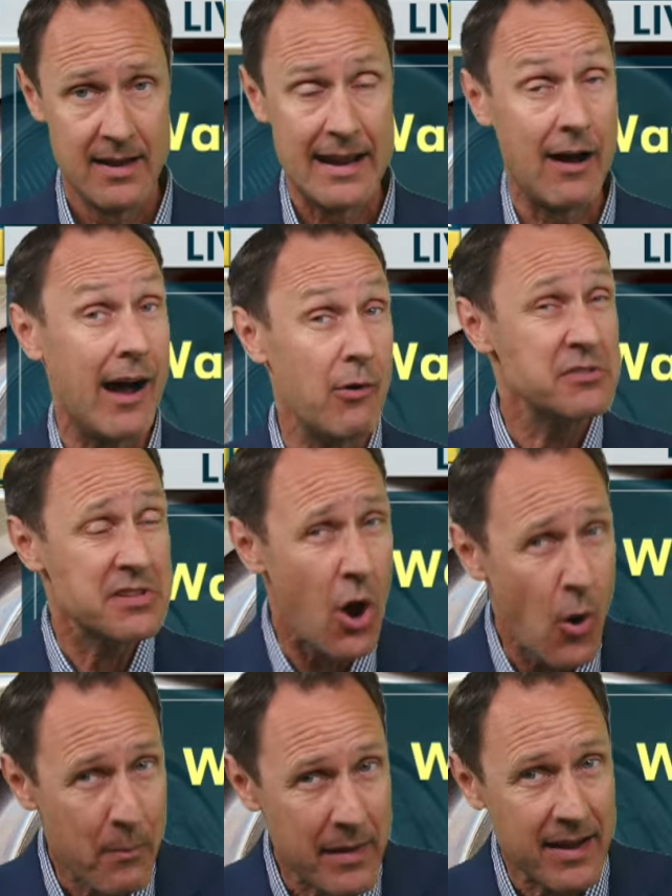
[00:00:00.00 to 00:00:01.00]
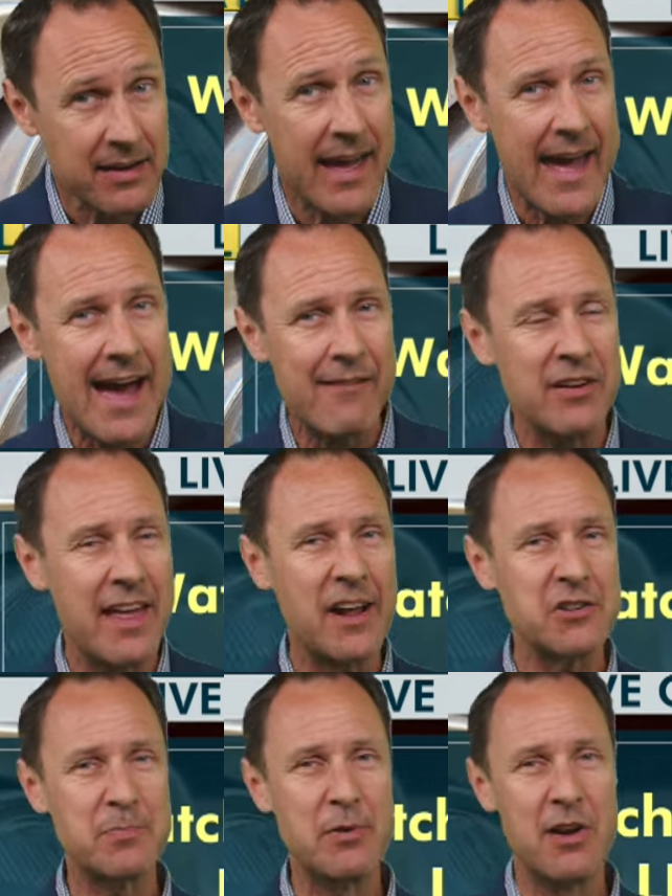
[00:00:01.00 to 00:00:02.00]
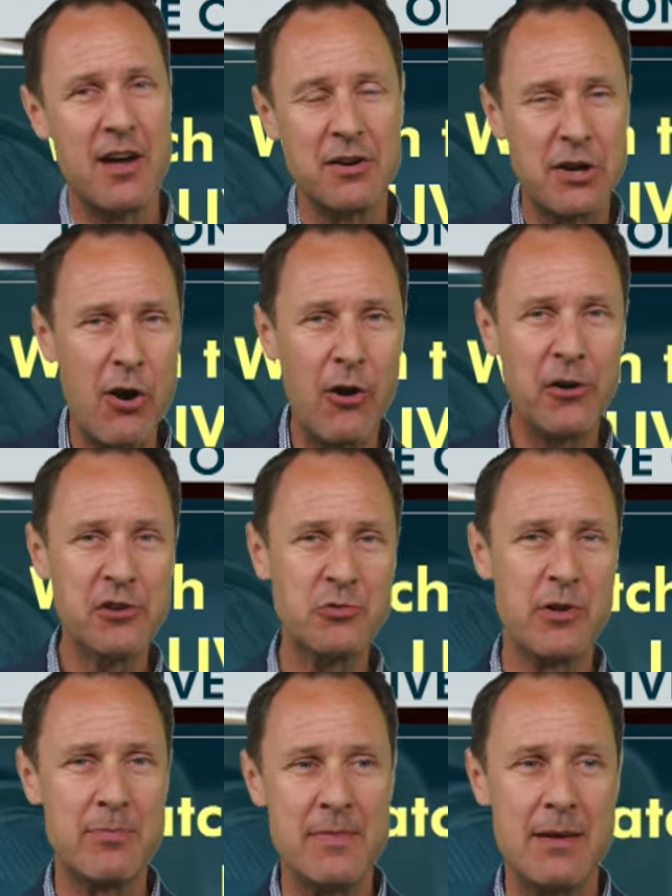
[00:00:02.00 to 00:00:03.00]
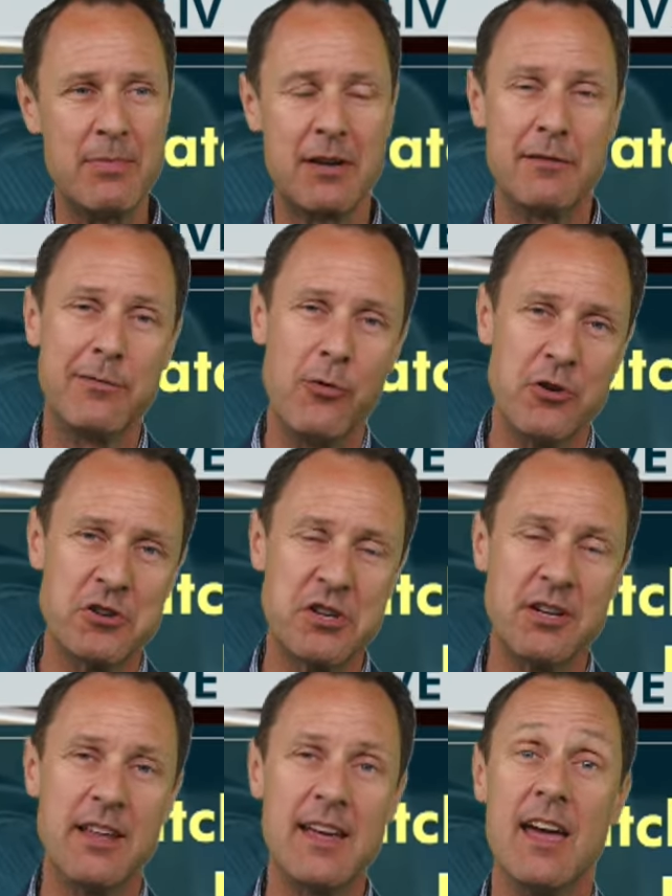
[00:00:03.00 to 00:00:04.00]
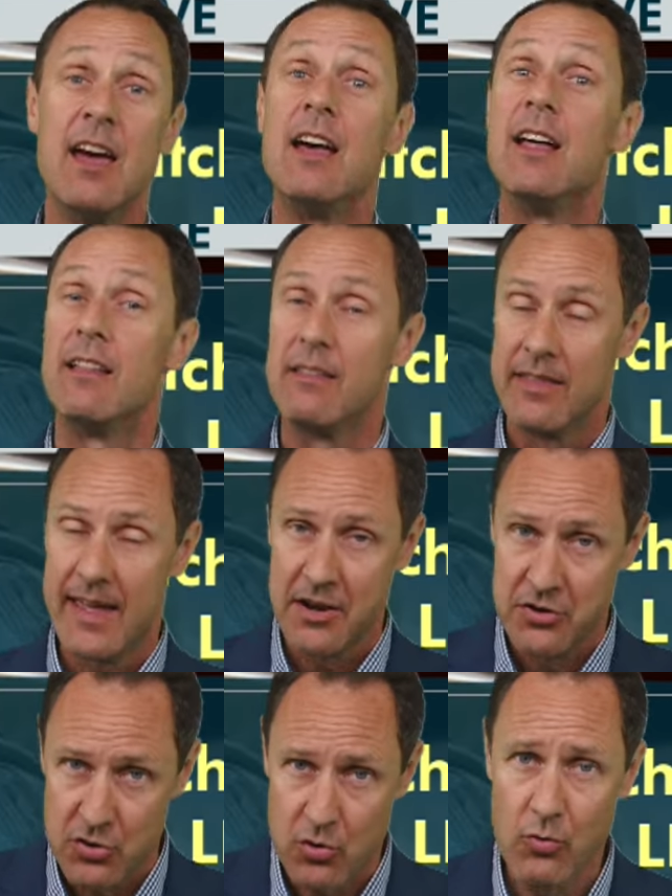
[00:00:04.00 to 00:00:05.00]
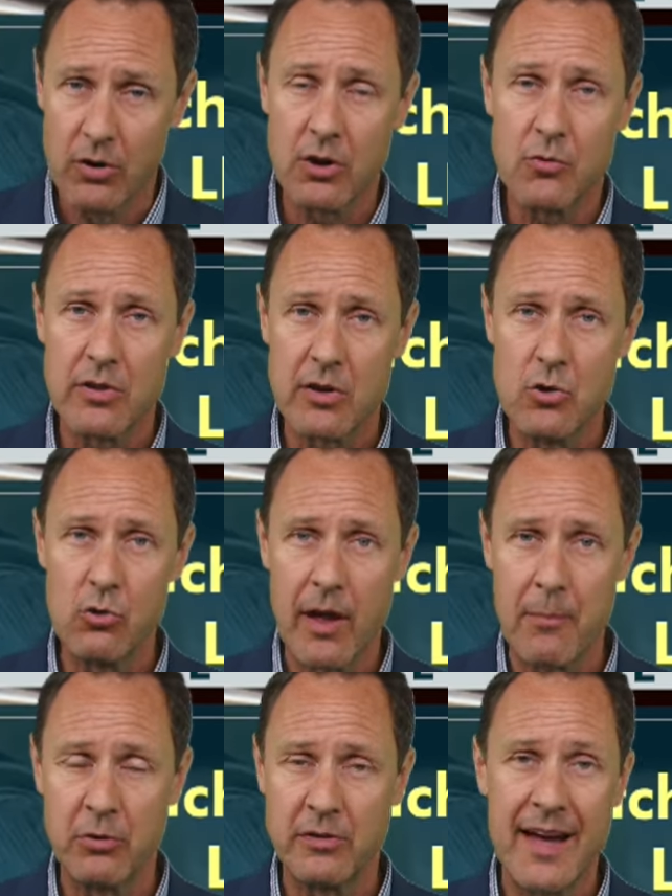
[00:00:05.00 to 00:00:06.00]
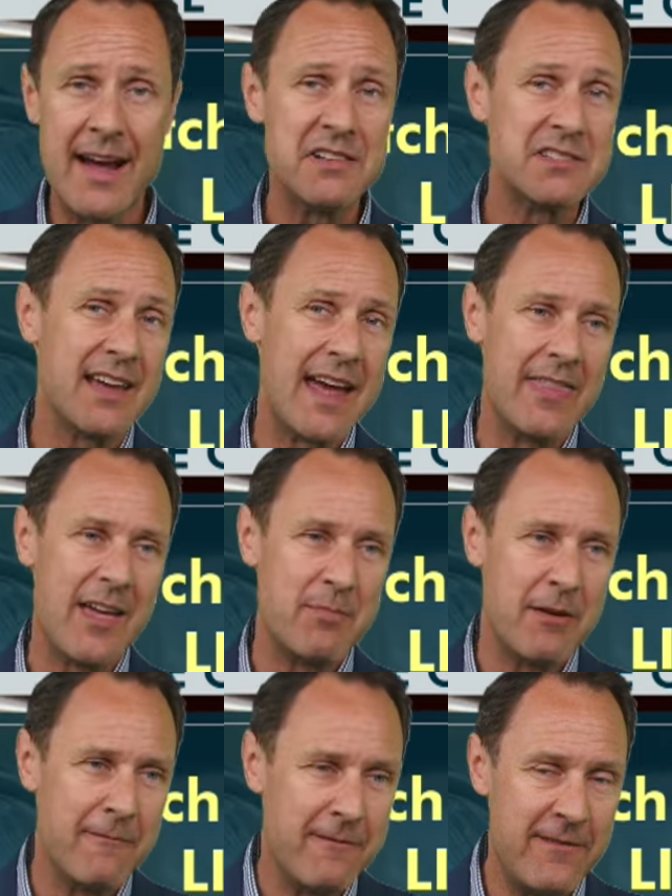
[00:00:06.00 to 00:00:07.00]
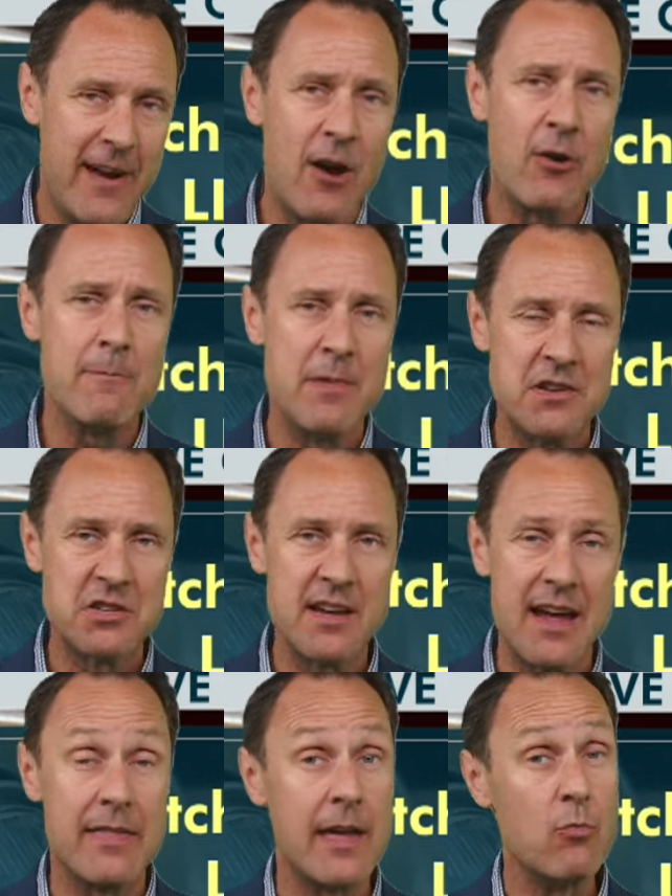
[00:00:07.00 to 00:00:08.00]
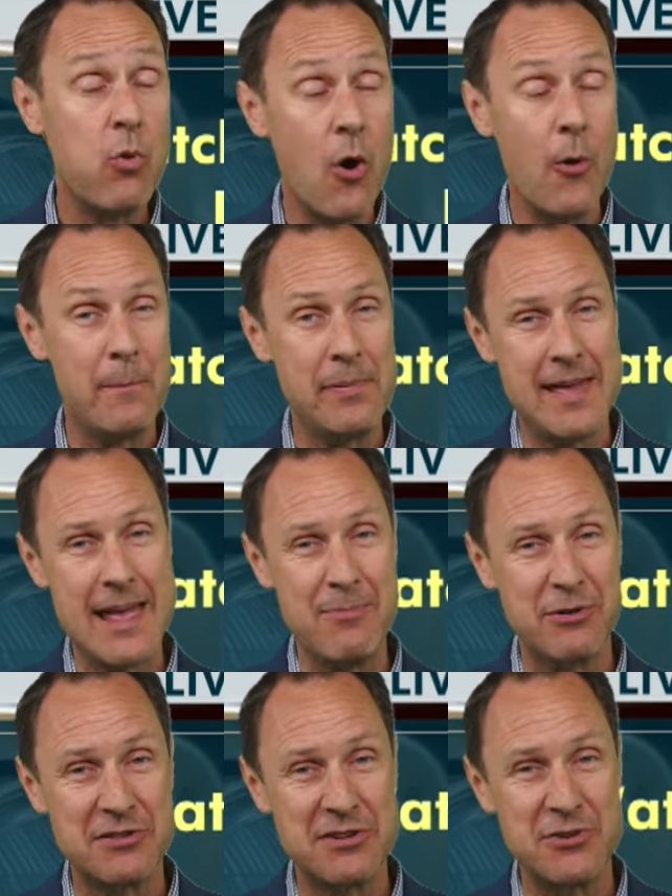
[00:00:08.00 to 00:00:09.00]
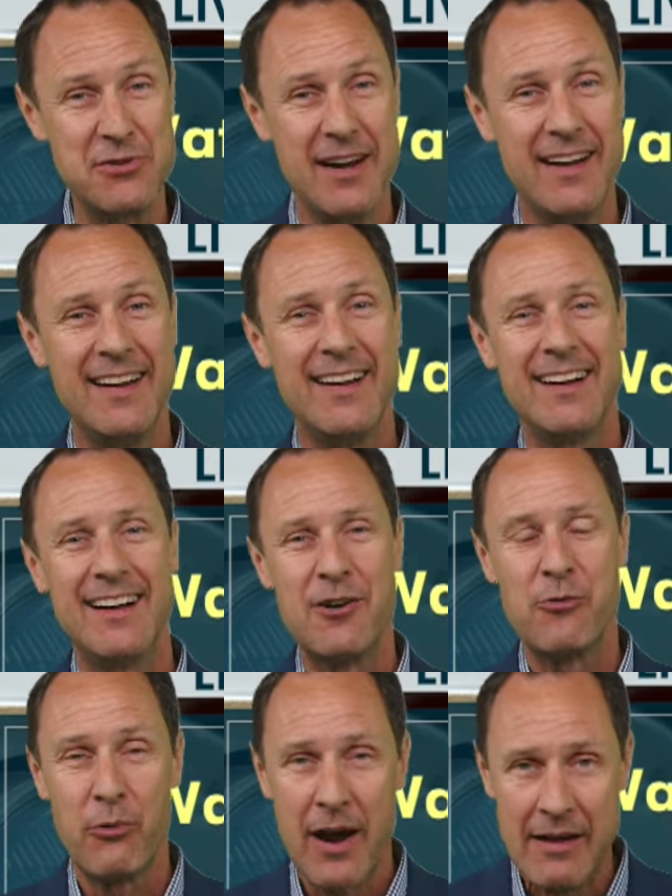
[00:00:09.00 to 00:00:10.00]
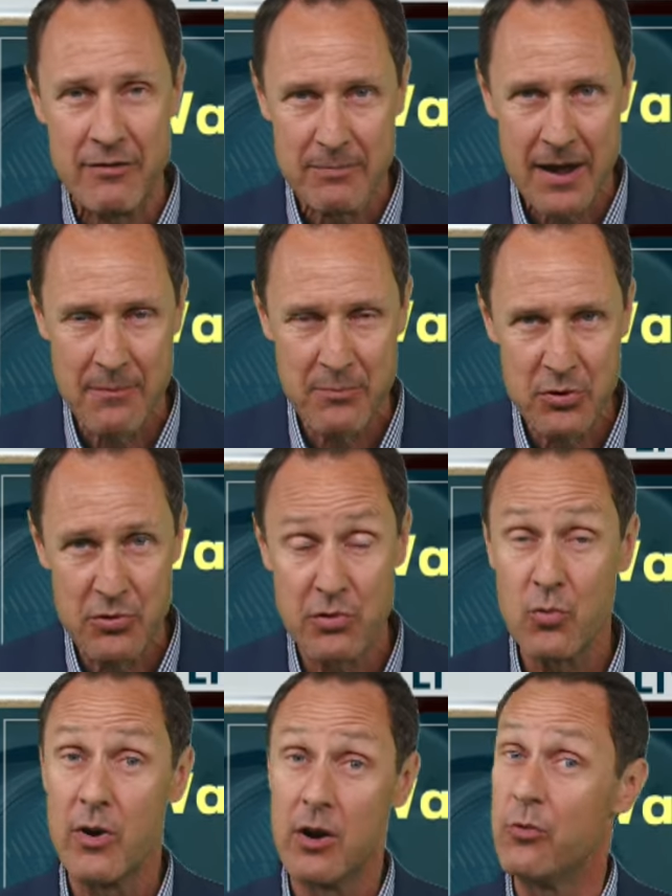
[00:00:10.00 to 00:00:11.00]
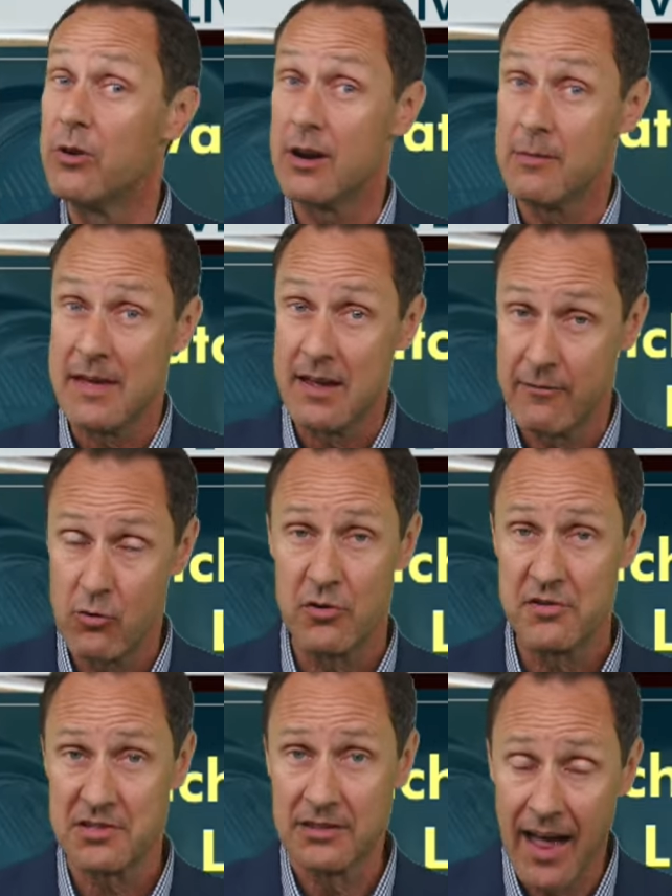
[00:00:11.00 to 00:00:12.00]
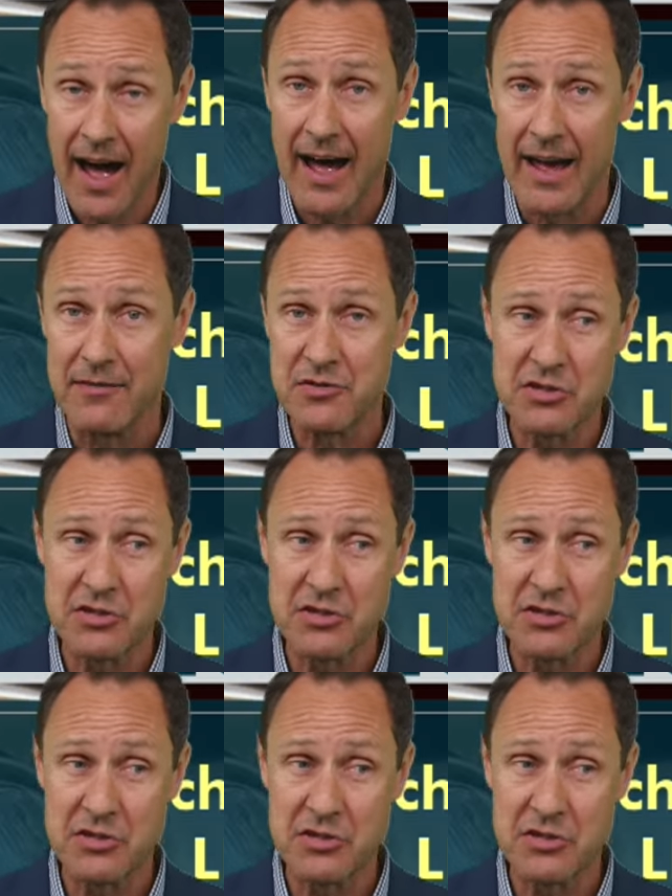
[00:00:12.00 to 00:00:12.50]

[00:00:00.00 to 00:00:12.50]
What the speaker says: Now, I was hoping to have an expert on cars with me, but unfortunately, they do work with Cool April Nights, and they've been very busy, and they won't be able to arrive at my booth where we're going to be, of course, live.